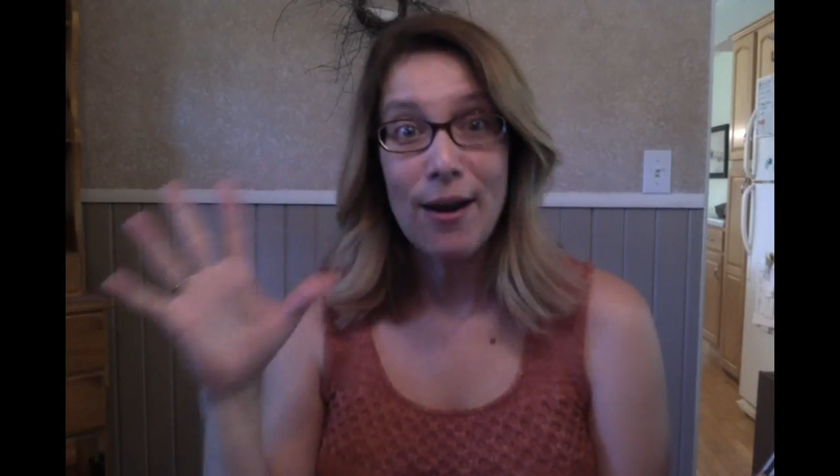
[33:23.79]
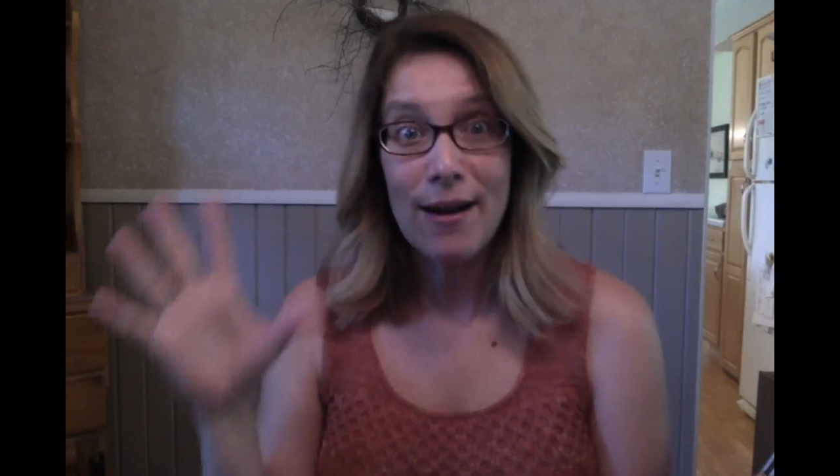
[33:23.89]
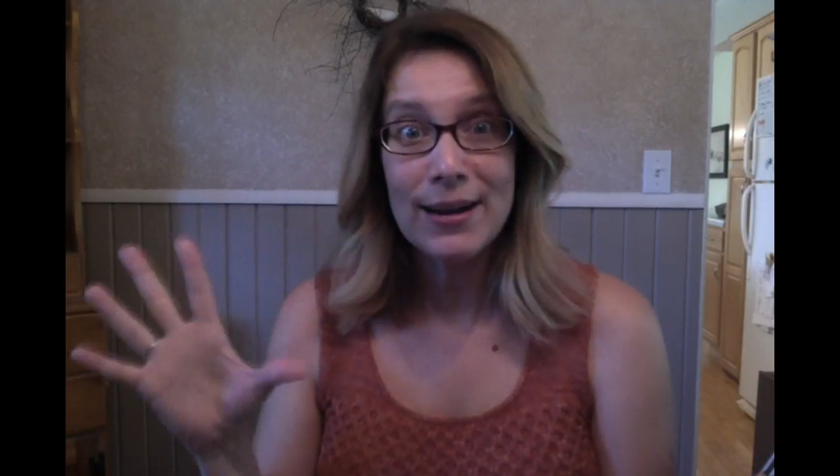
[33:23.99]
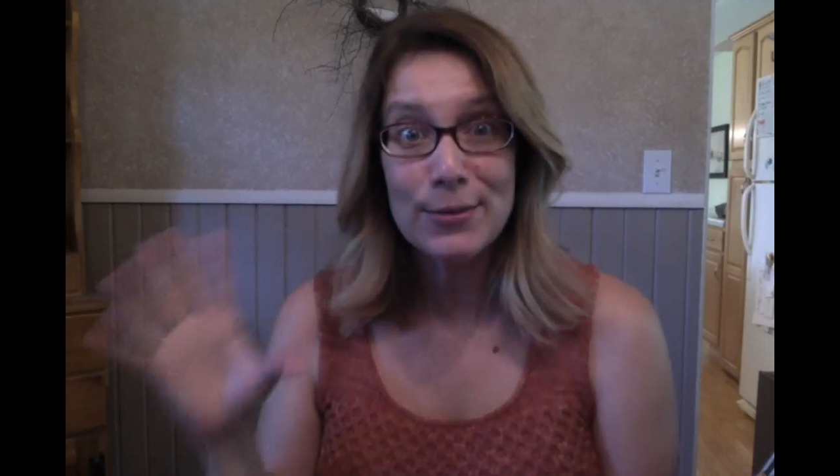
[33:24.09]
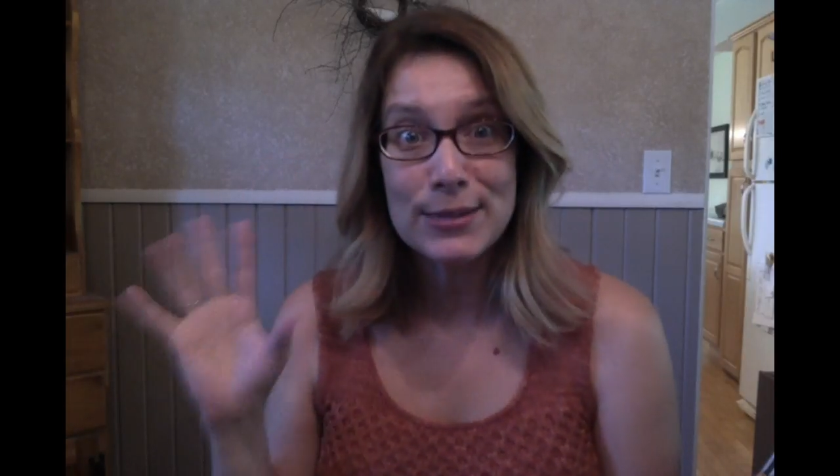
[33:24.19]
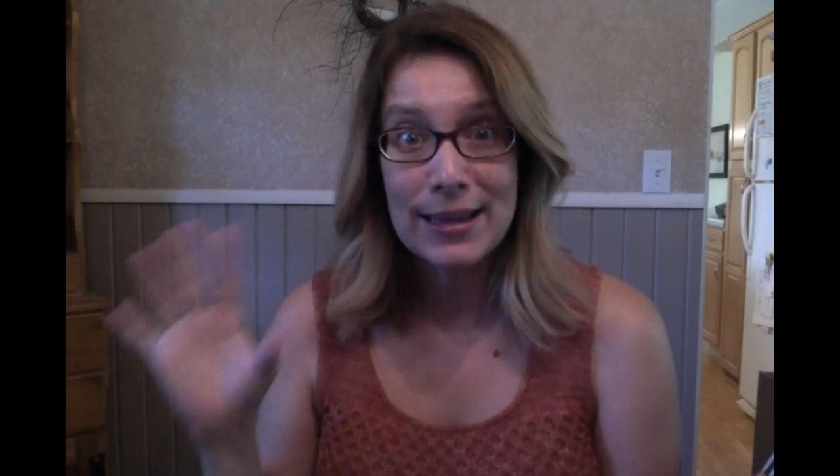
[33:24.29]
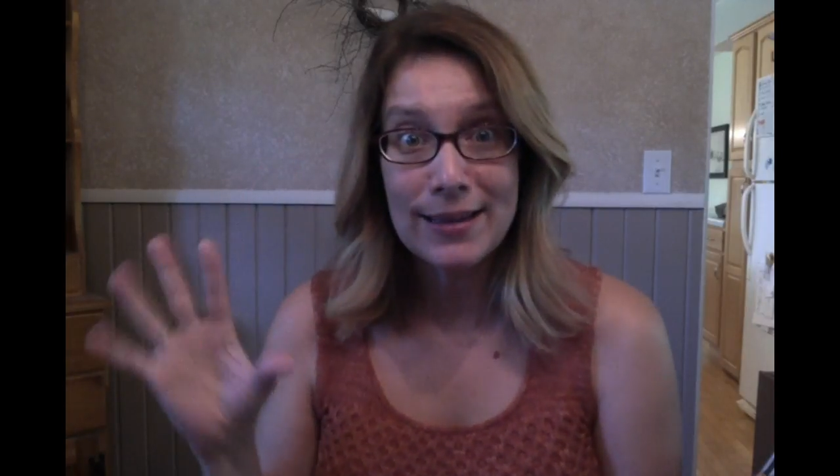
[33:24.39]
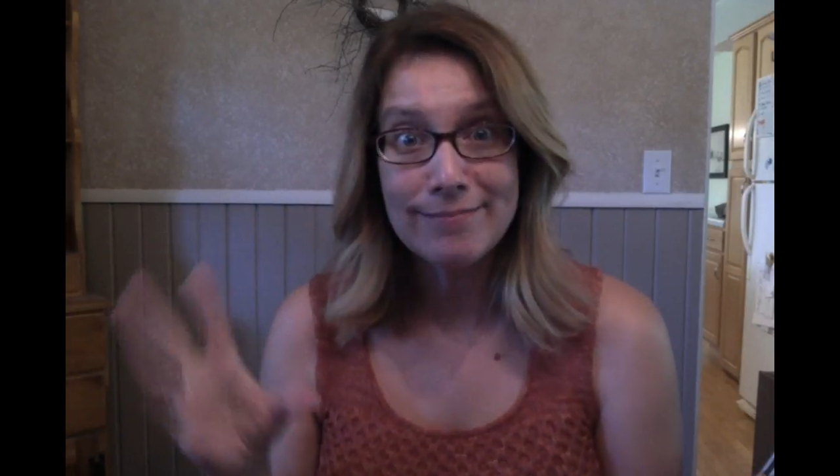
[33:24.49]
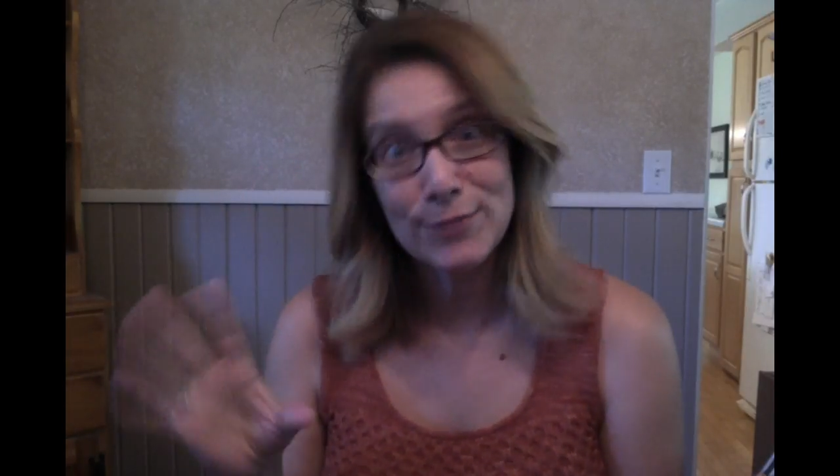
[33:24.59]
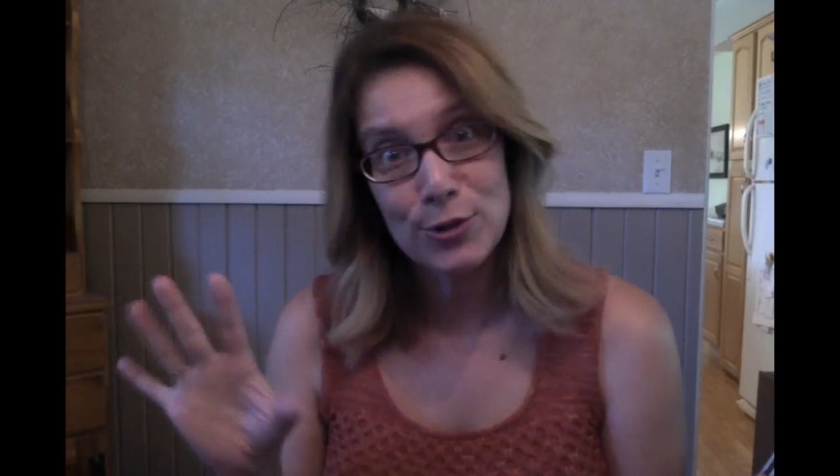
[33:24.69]
All right, it was like
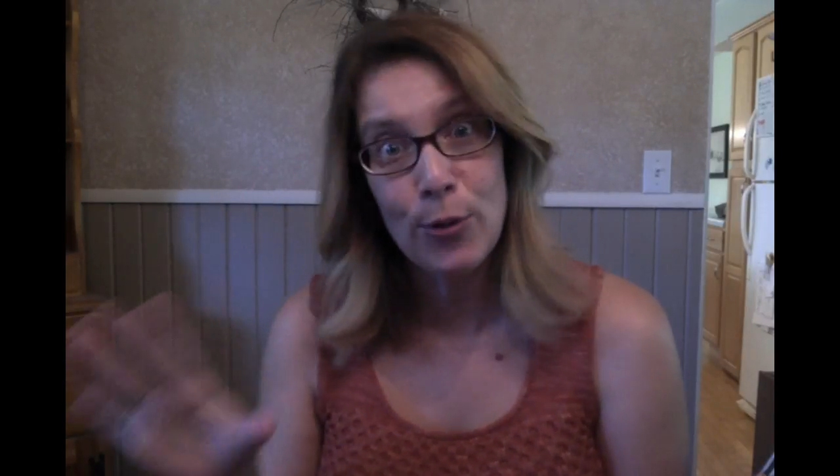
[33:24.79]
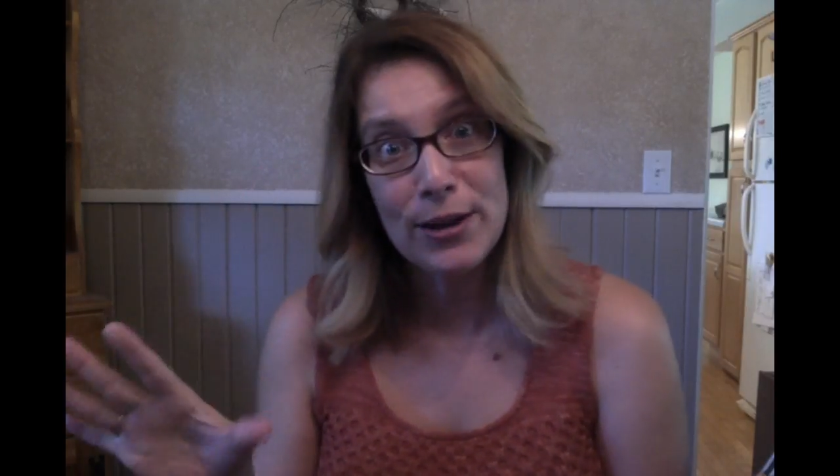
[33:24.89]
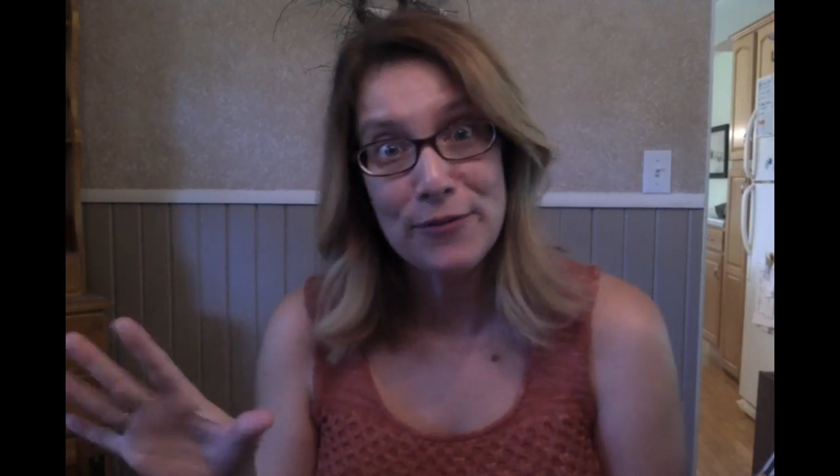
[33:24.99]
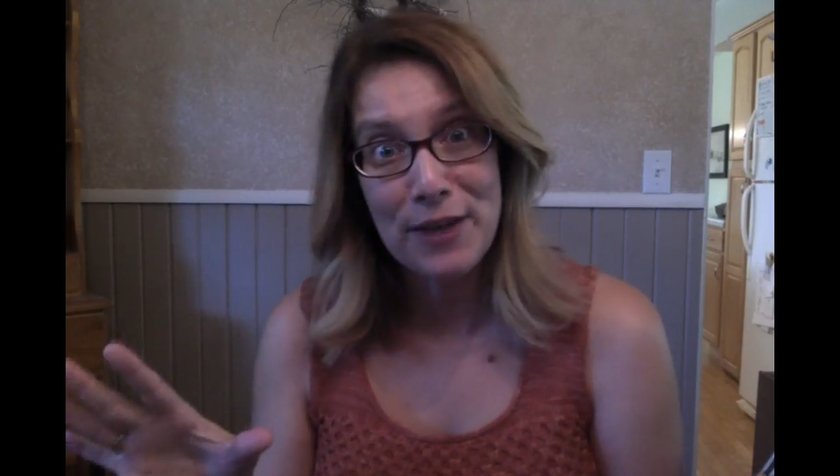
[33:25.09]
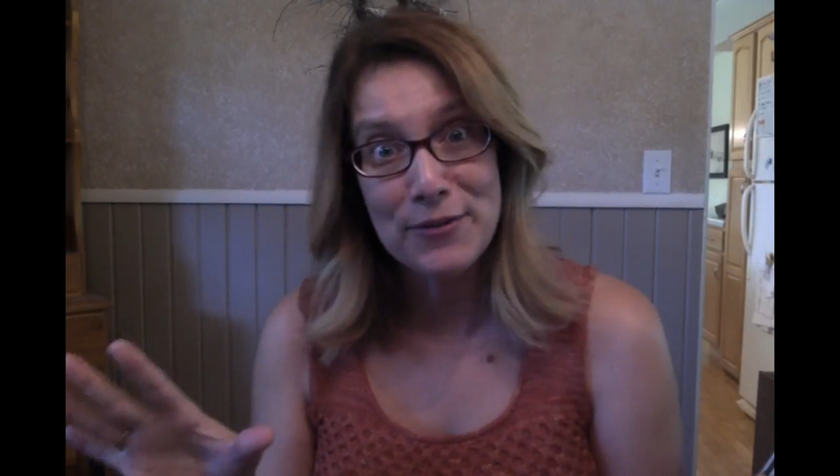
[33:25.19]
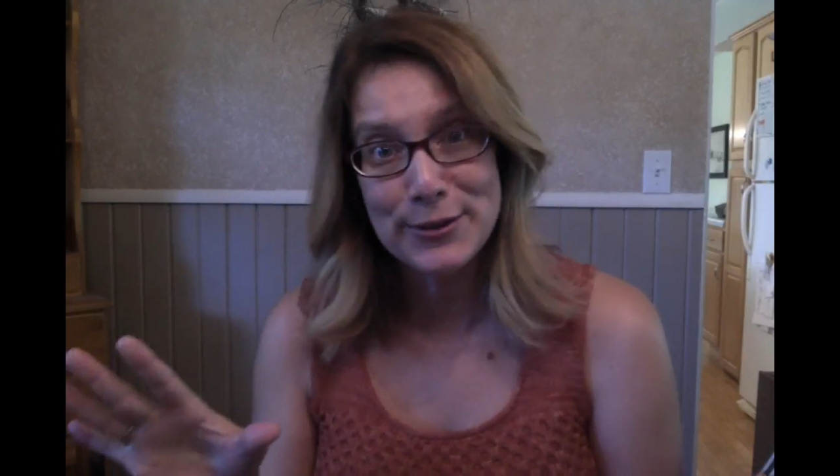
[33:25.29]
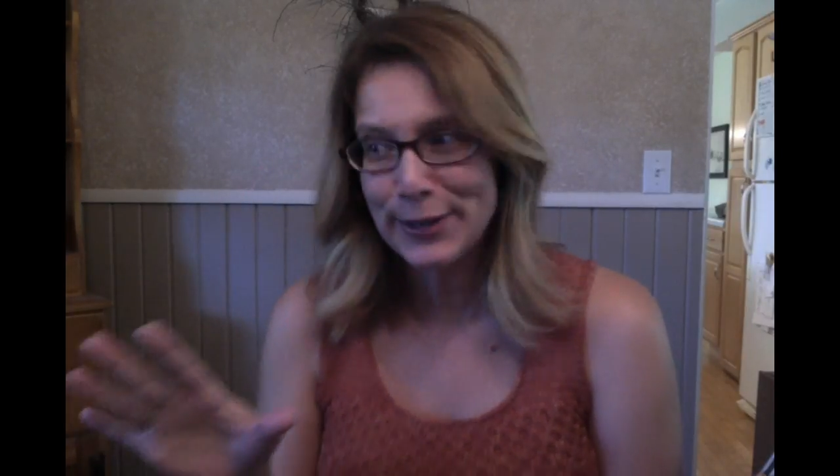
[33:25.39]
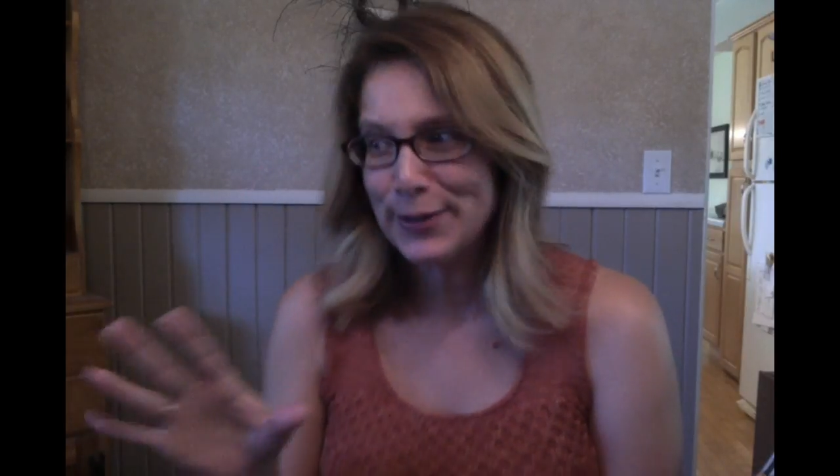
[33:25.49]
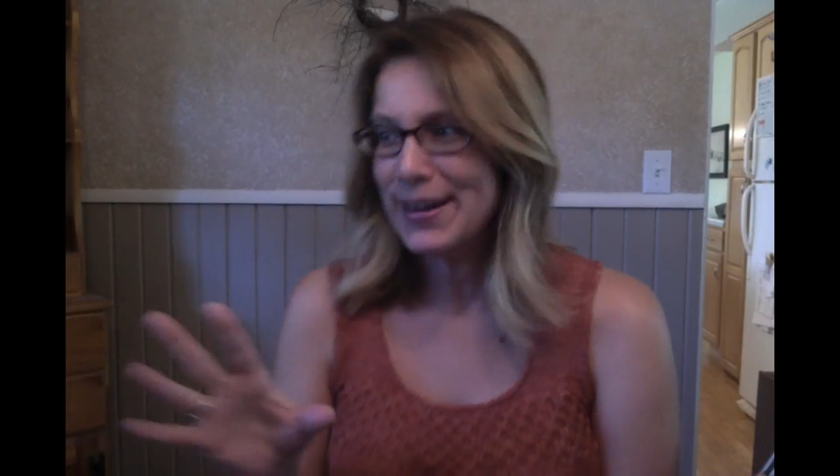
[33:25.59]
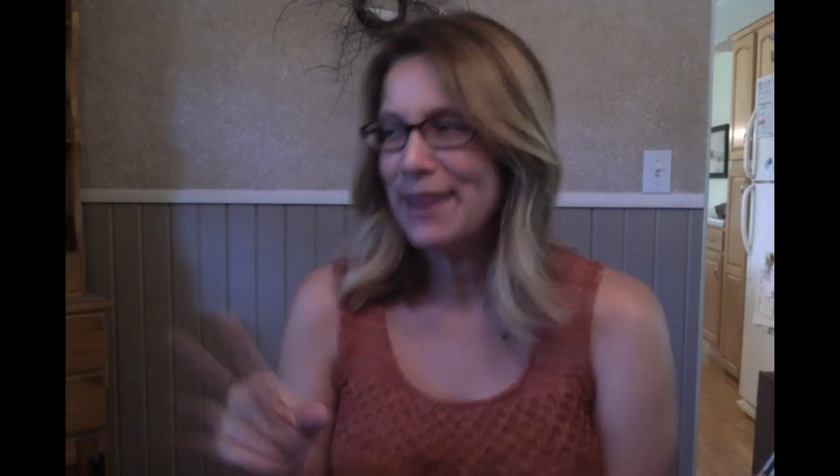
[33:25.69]
25 years
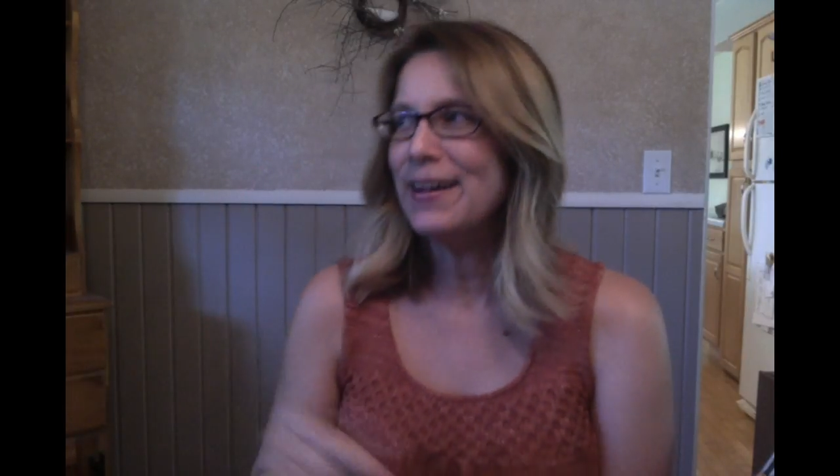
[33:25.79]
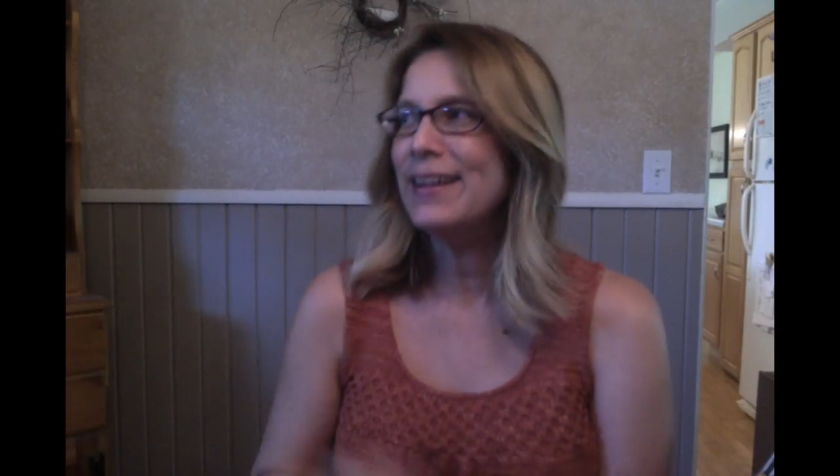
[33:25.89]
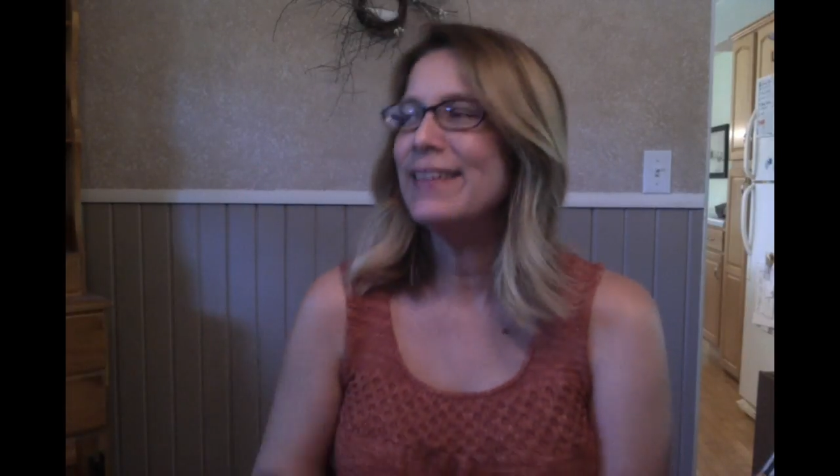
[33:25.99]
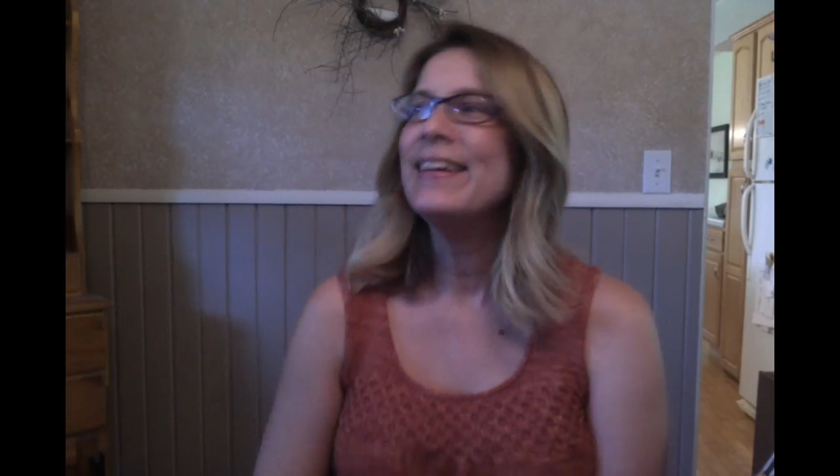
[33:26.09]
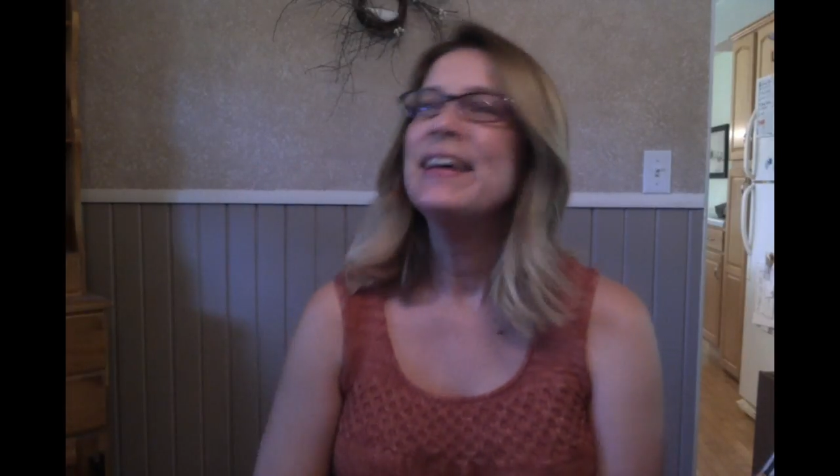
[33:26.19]
ago that I read it.